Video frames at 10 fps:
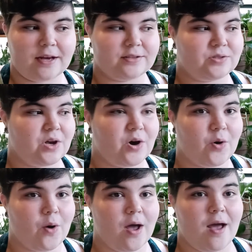
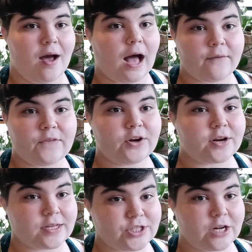so I
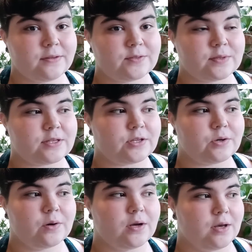figured I'd share these with you.